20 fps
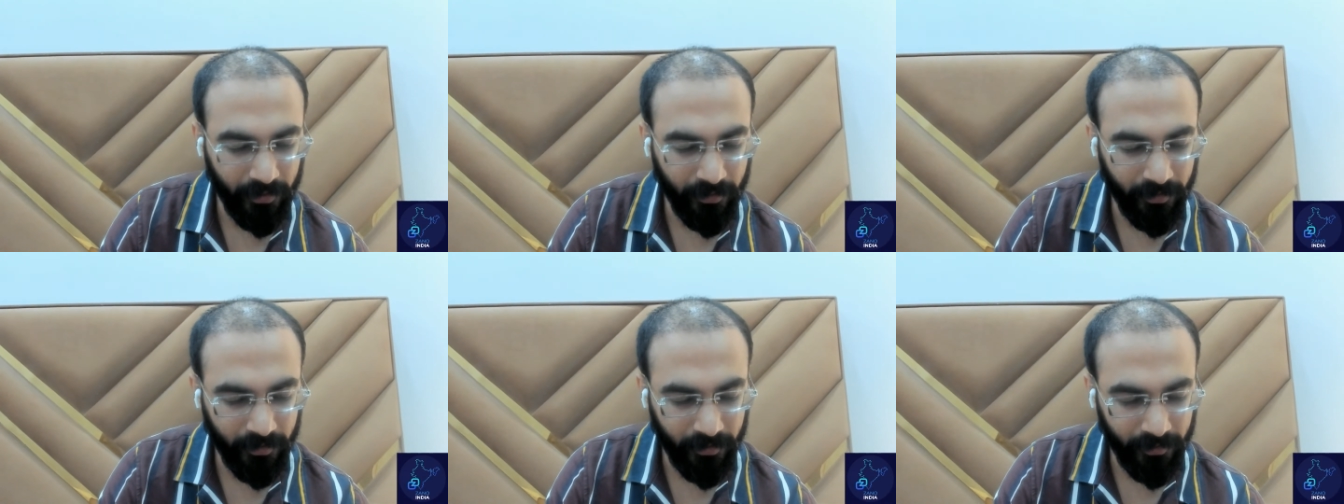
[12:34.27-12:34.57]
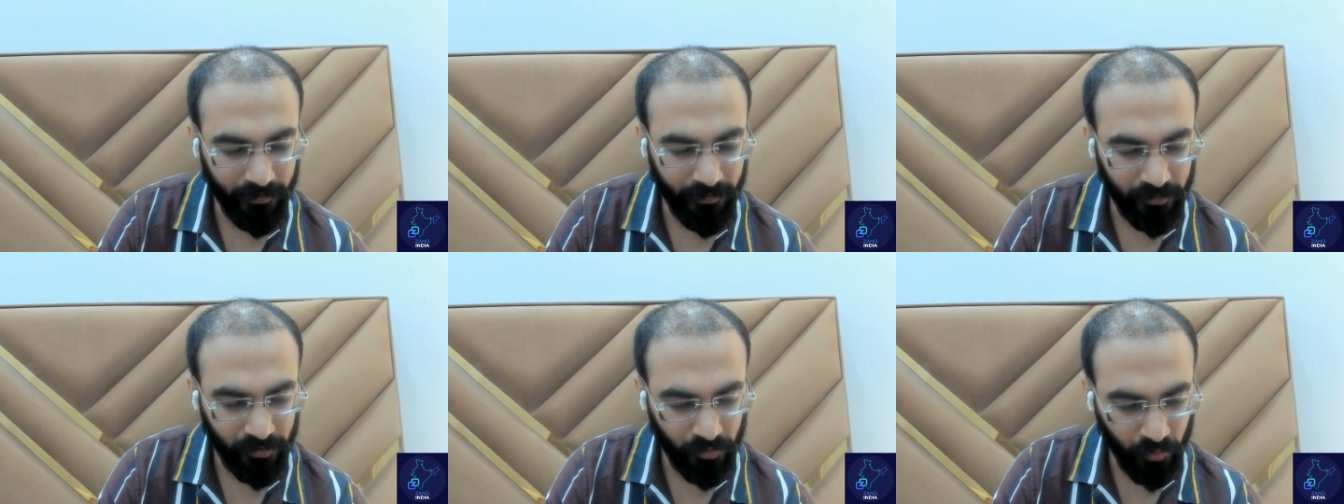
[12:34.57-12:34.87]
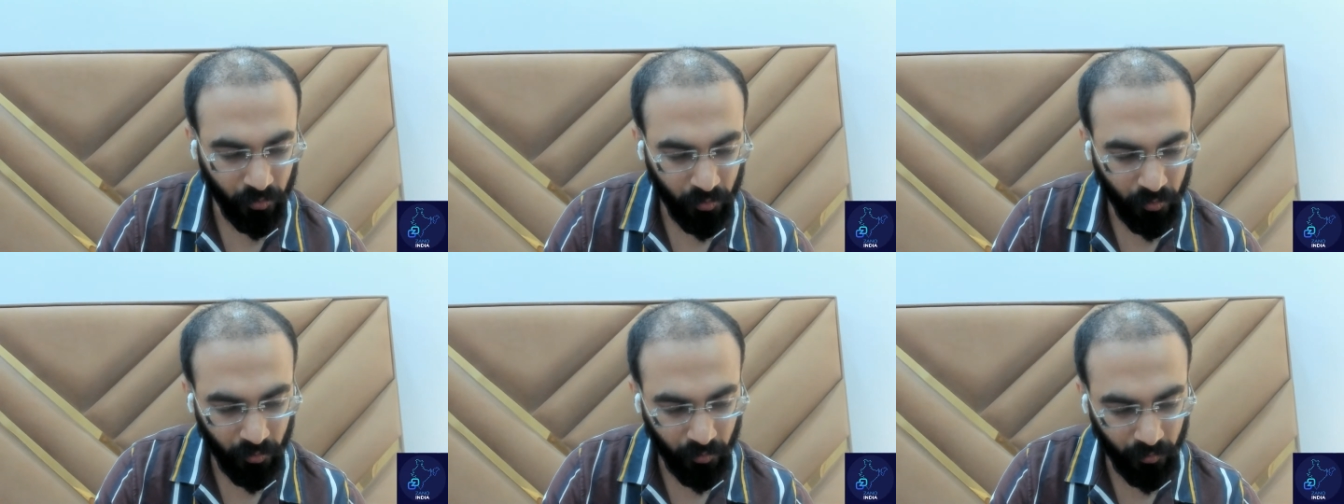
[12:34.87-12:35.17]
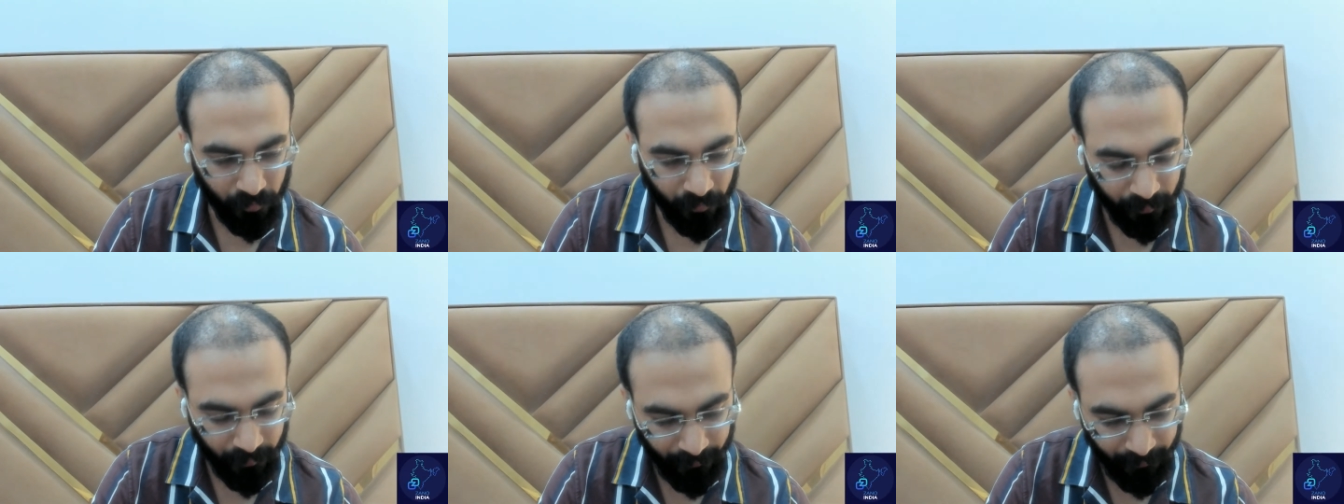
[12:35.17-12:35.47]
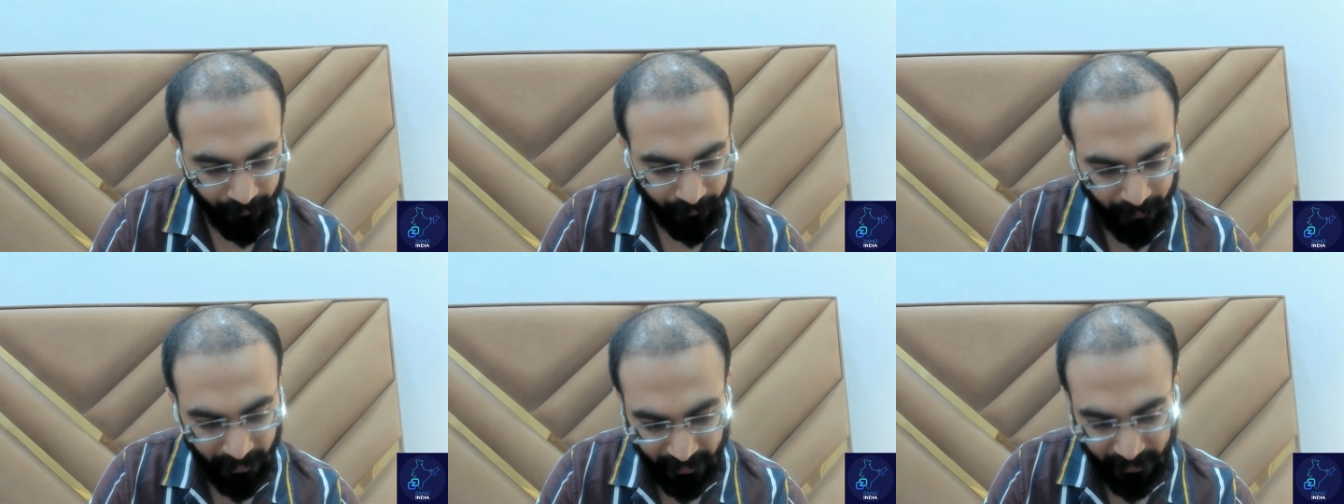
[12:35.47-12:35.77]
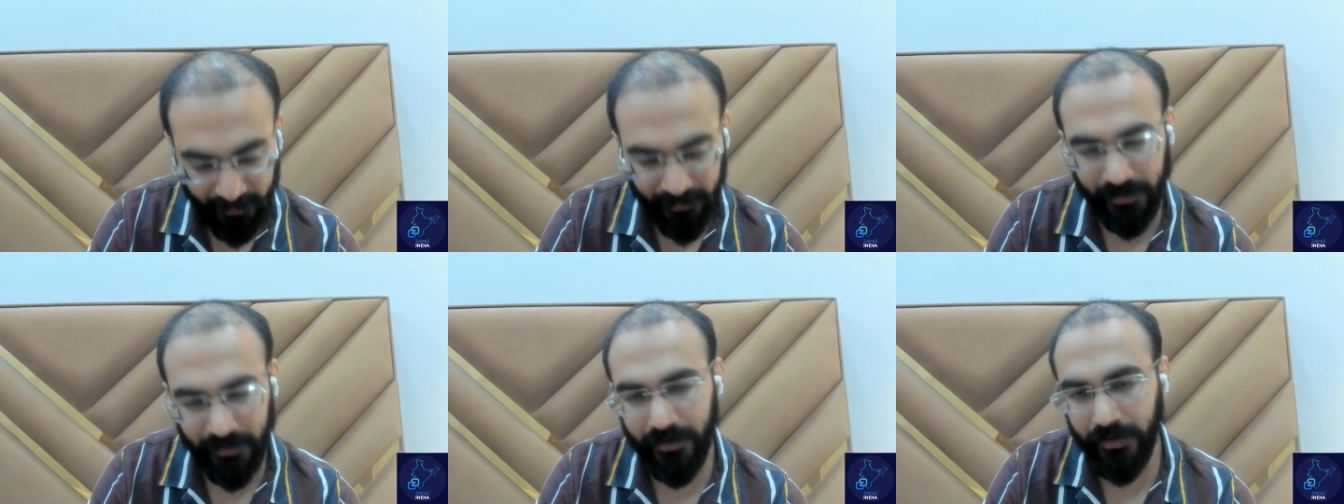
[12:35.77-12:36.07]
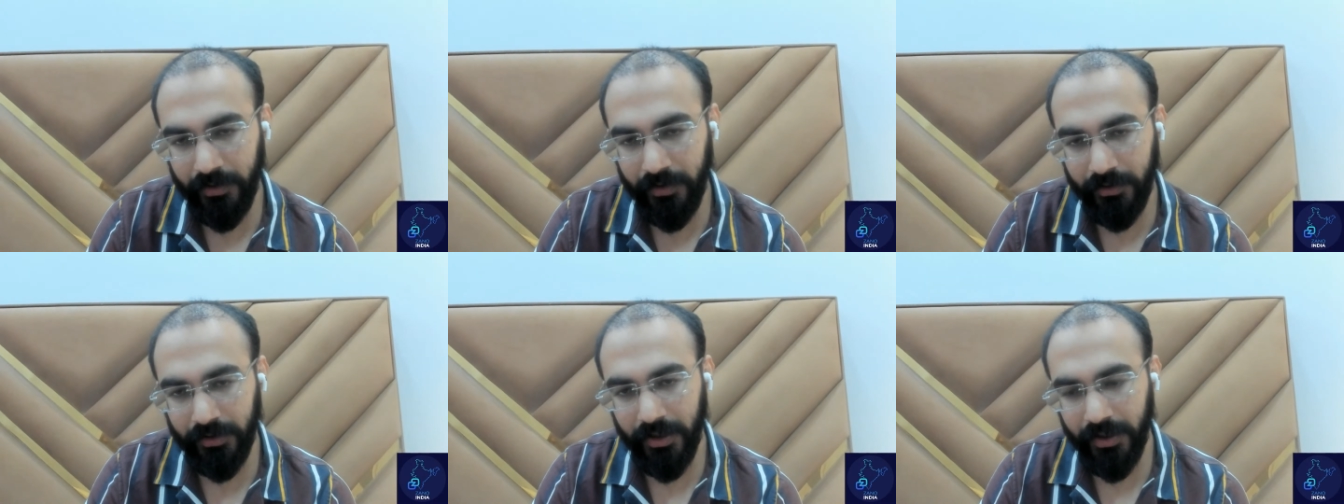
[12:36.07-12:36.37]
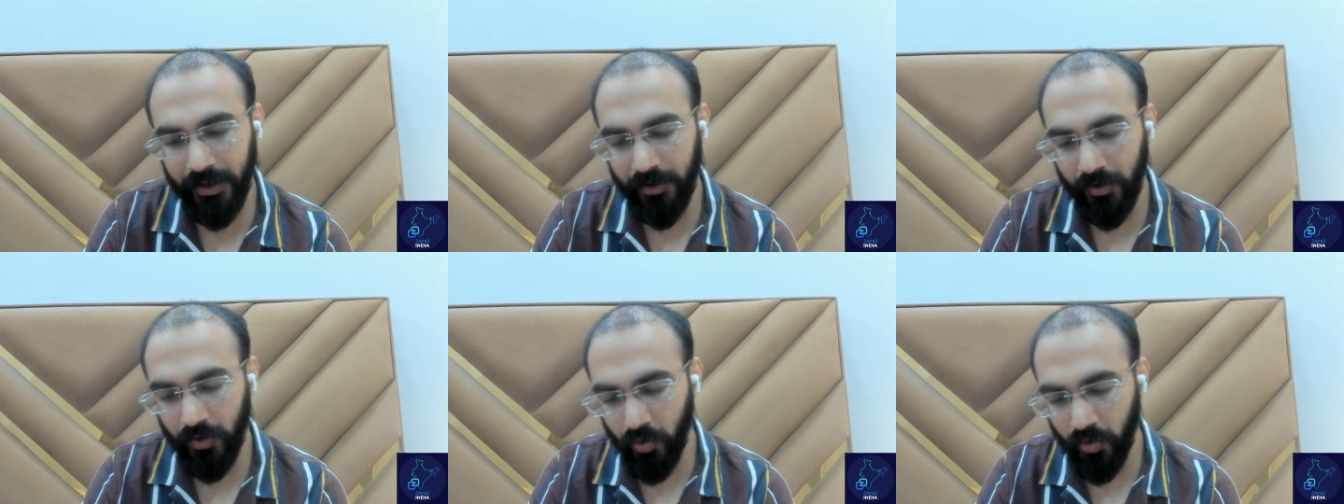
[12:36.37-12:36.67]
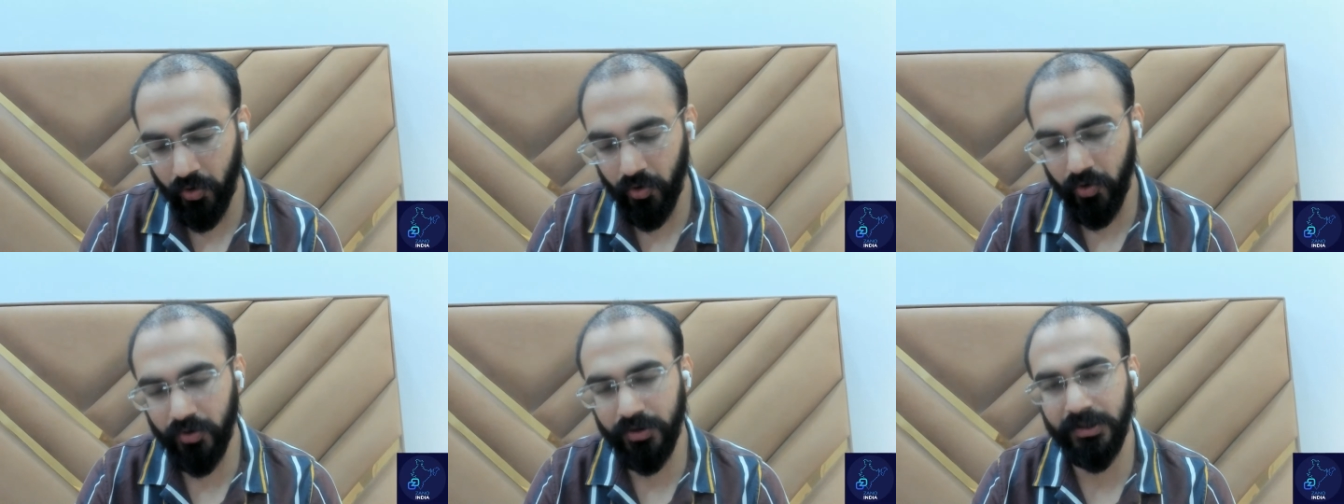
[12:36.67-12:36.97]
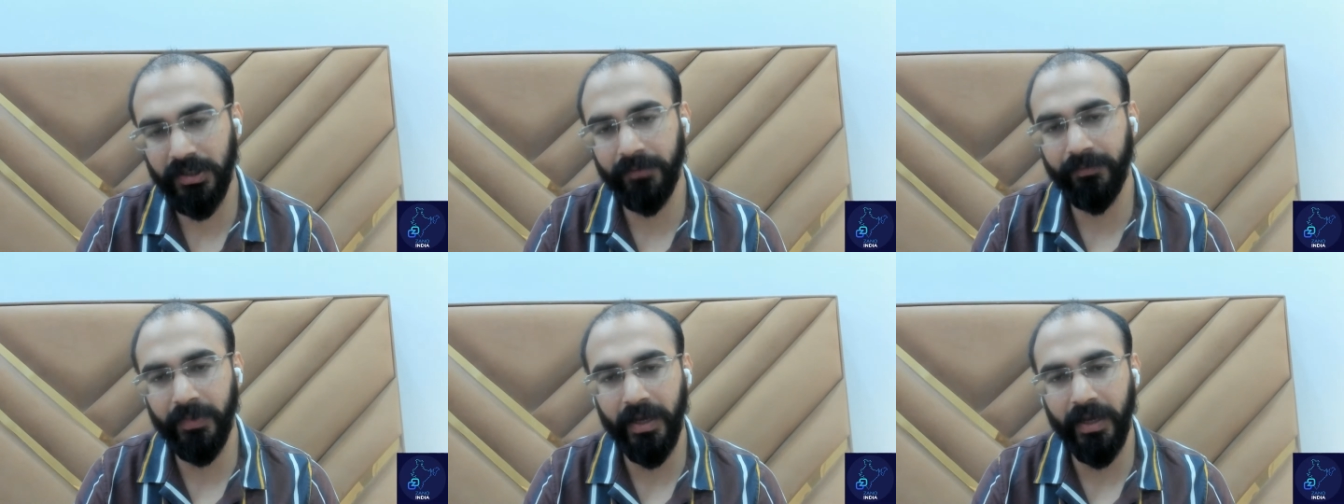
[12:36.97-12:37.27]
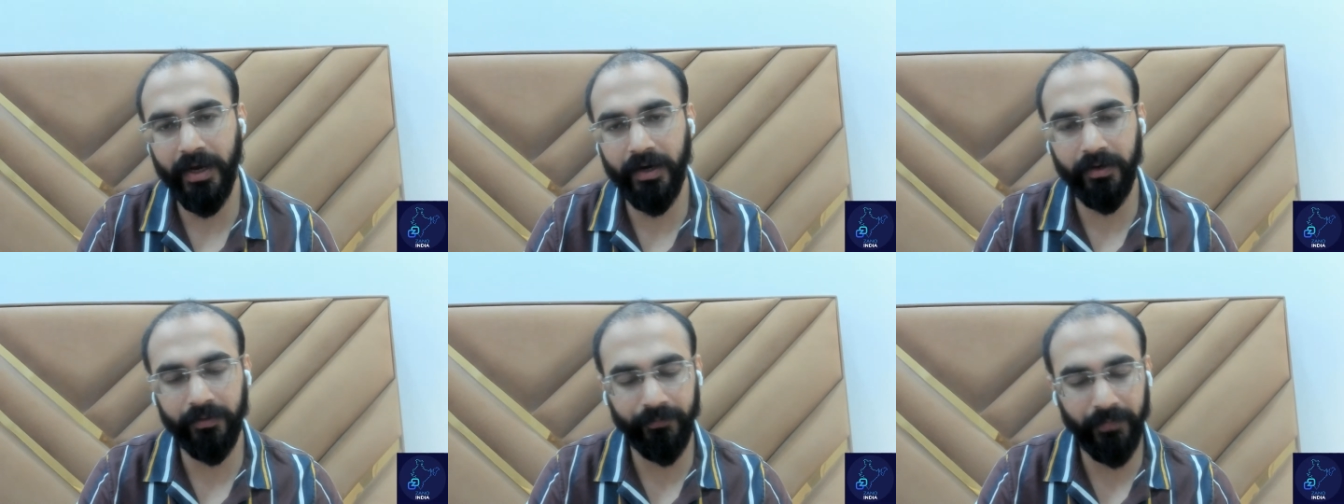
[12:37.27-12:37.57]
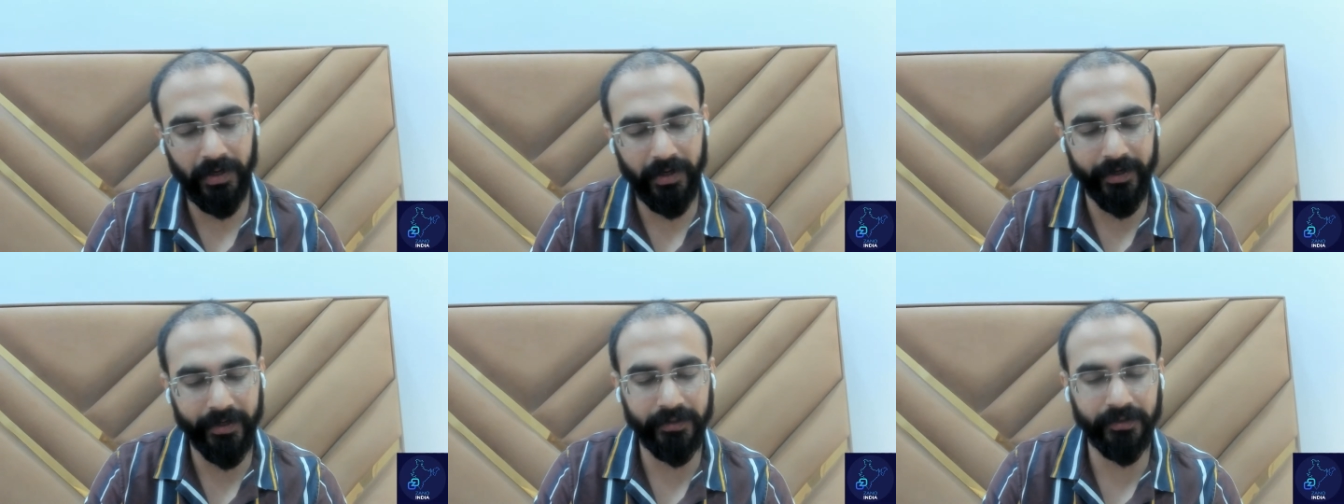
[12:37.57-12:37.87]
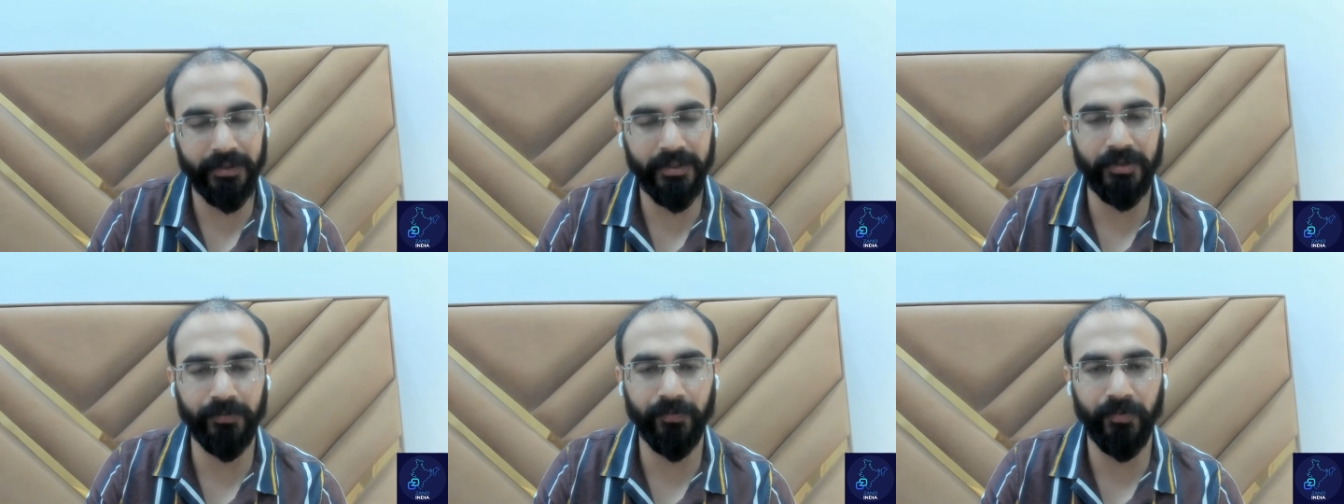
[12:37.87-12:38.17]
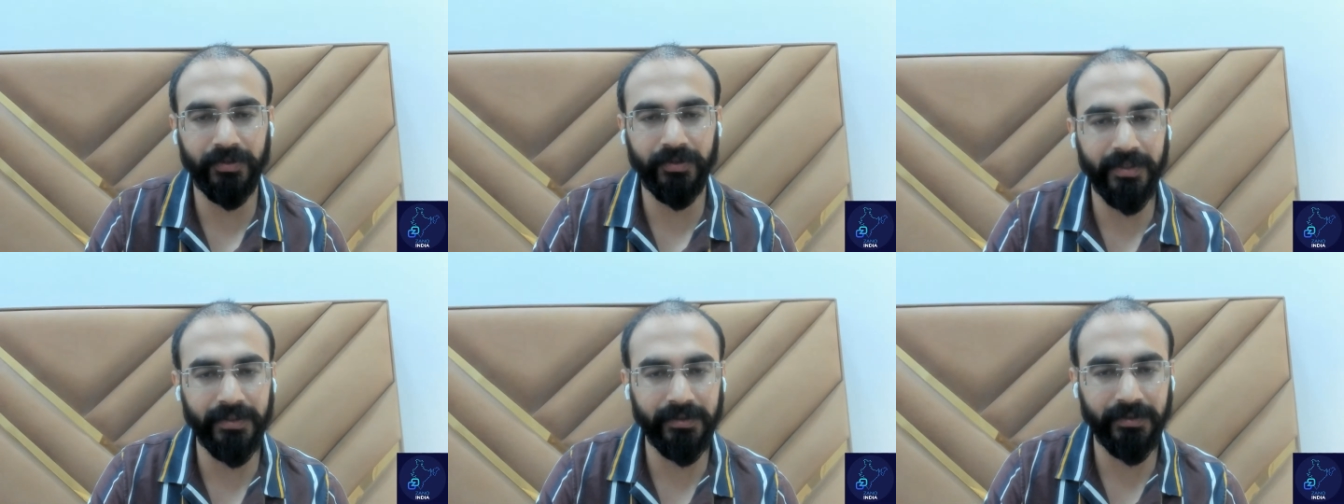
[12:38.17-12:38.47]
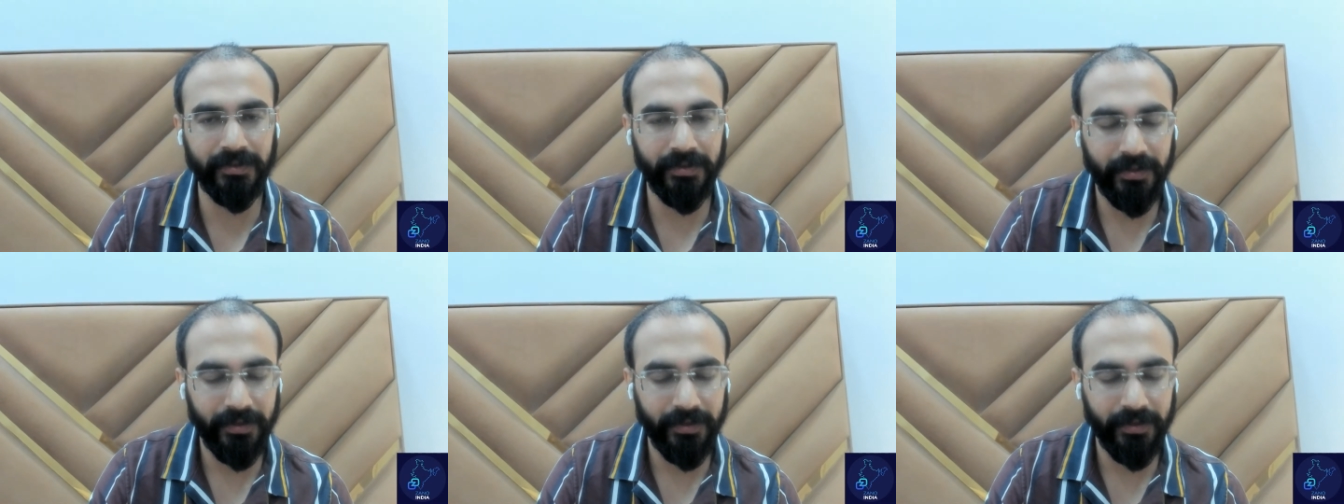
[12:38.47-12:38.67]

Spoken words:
So, but the core concept behind building these projects